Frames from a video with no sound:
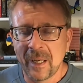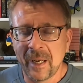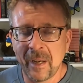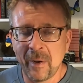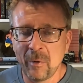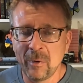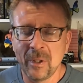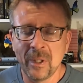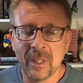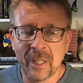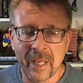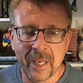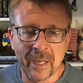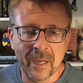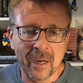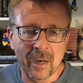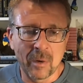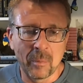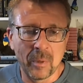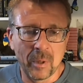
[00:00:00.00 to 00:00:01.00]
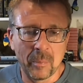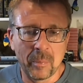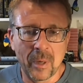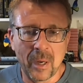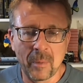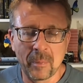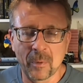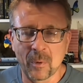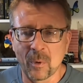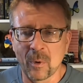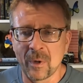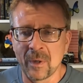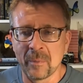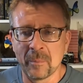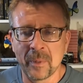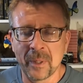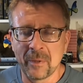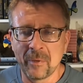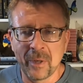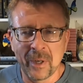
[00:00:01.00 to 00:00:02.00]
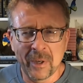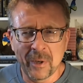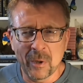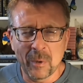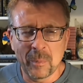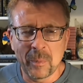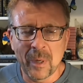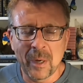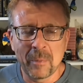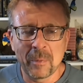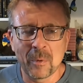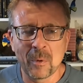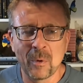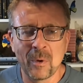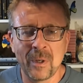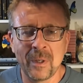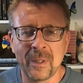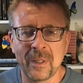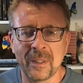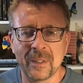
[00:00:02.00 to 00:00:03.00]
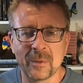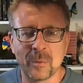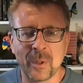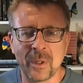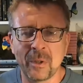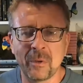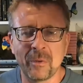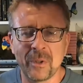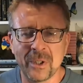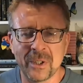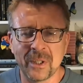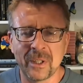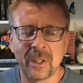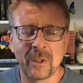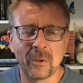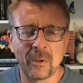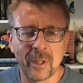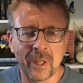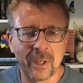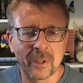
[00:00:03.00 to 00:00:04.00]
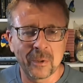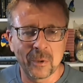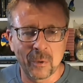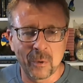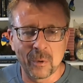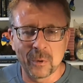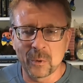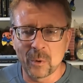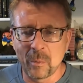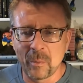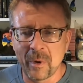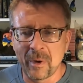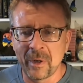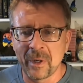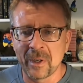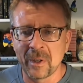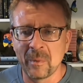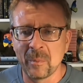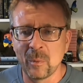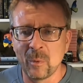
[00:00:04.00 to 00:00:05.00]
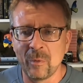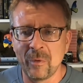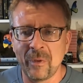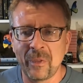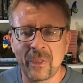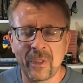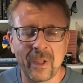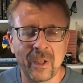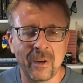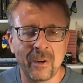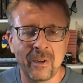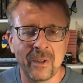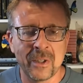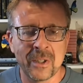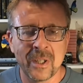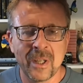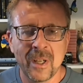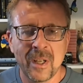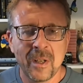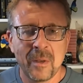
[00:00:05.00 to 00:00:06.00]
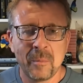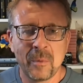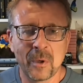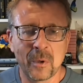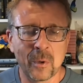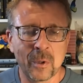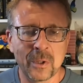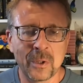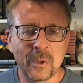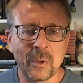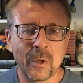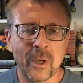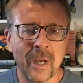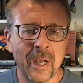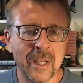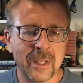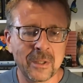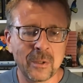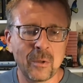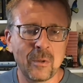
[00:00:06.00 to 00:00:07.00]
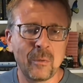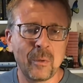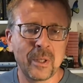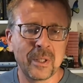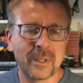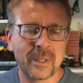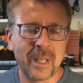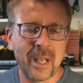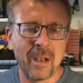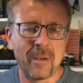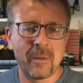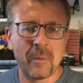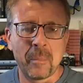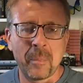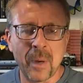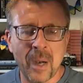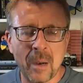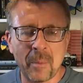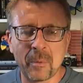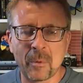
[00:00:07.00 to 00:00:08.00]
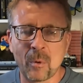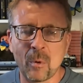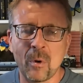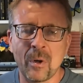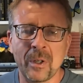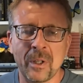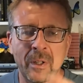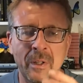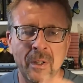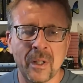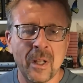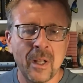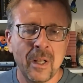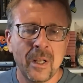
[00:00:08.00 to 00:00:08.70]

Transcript: I only like caramel popcorn, but regular popcorn is one of the reasons I don't like to go to American movie theaters because you guys always have a popcorn, and